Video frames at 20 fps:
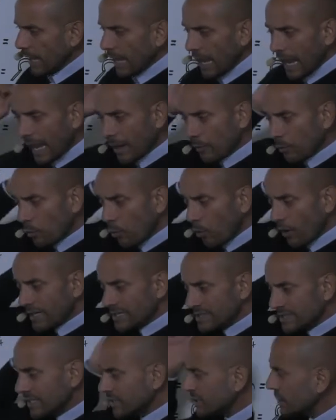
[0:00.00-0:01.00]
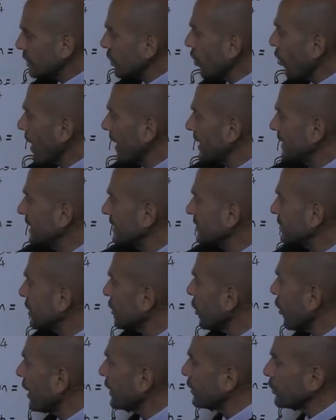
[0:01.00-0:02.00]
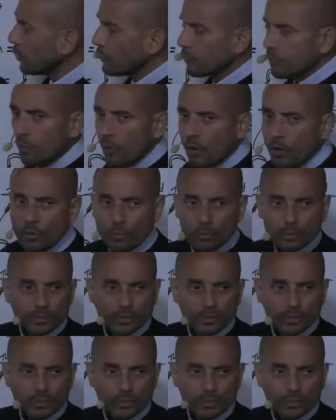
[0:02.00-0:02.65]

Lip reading: And what is this line? It's a line of what? What